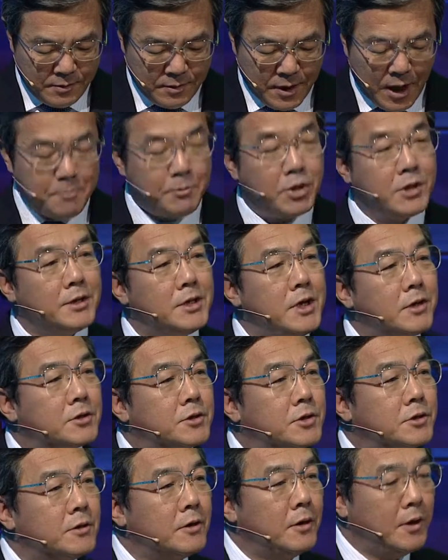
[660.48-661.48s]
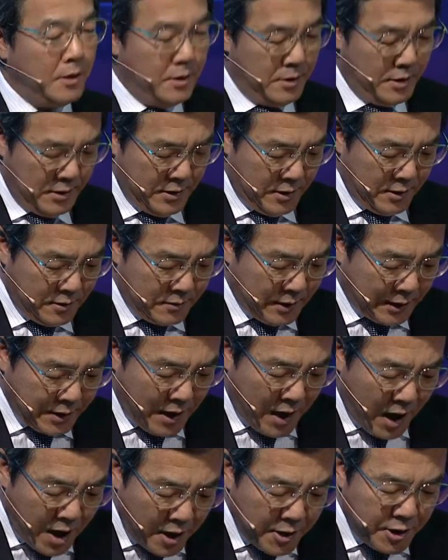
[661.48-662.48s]
I predict that
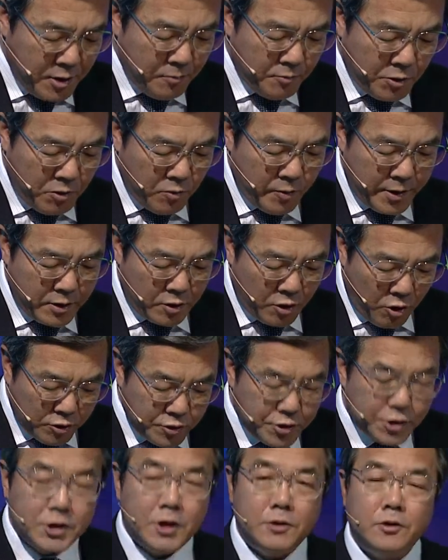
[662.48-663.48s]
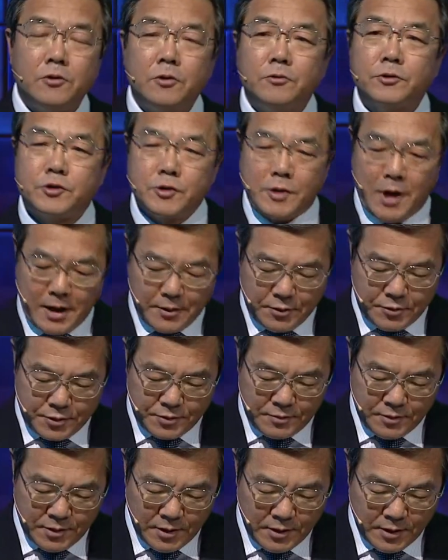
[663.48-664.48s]
IMO will continue to act
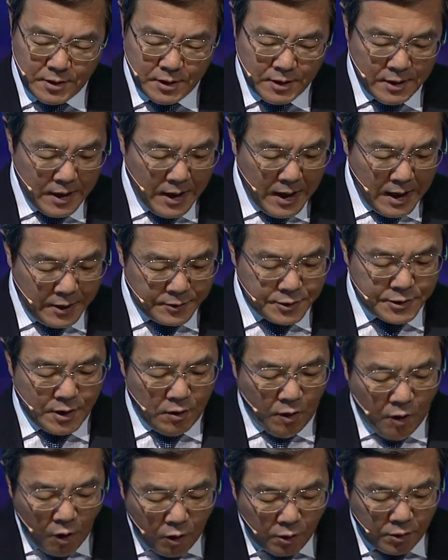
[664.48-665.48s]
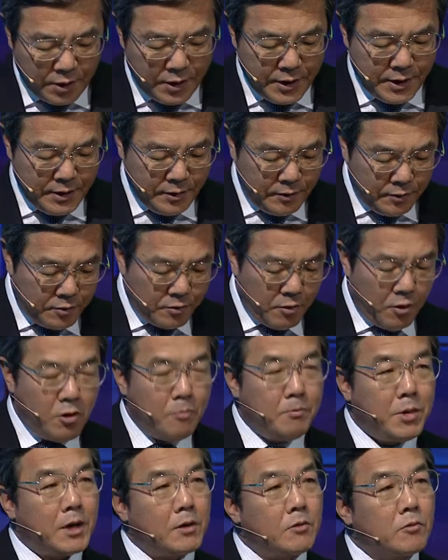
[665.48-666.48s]
as the only
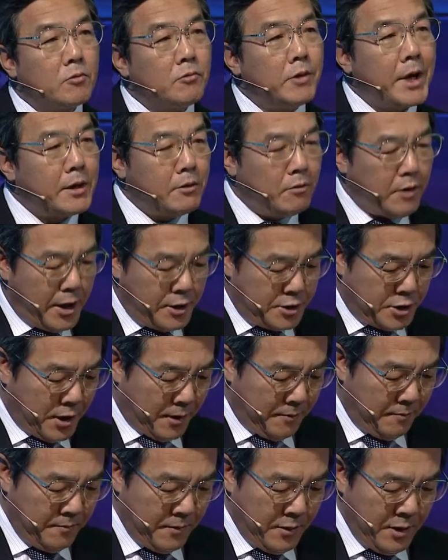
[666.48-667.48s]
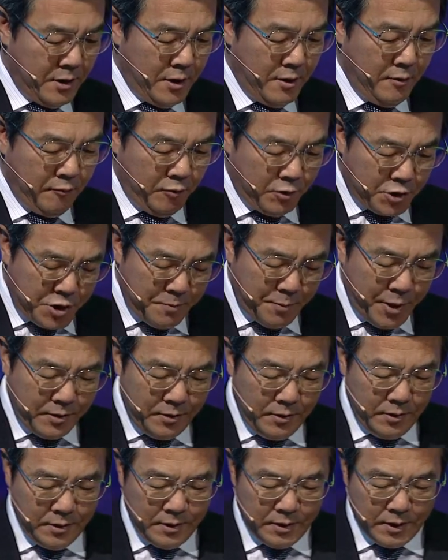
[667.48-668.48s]
global regulator for
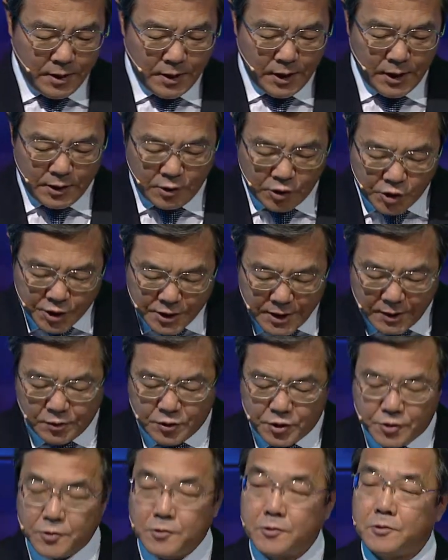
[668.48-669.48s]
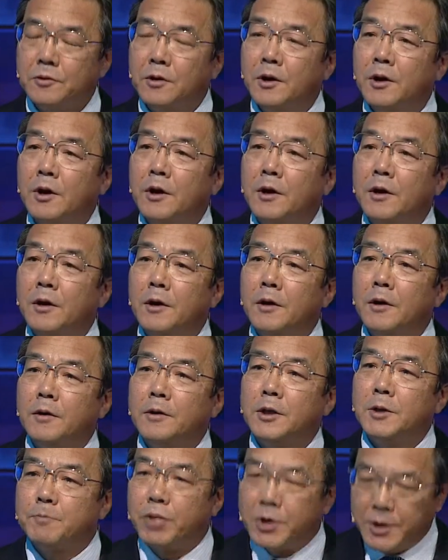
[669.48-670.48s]
shipping and stick to
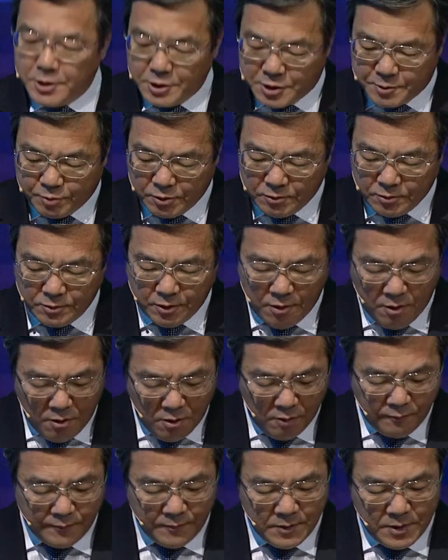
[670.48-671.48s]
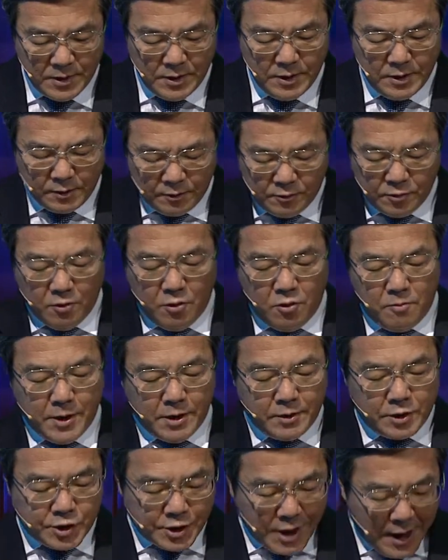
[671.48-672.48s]
the principle of
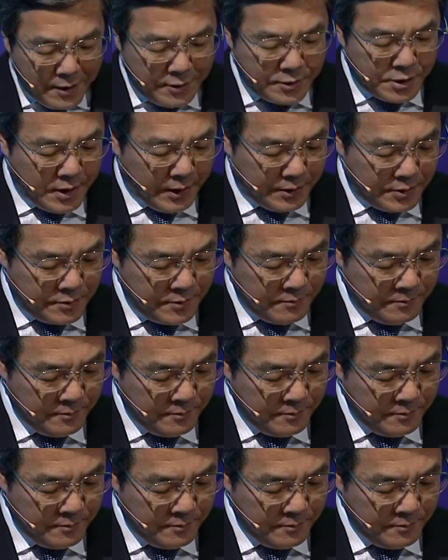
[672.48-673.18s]
global standards.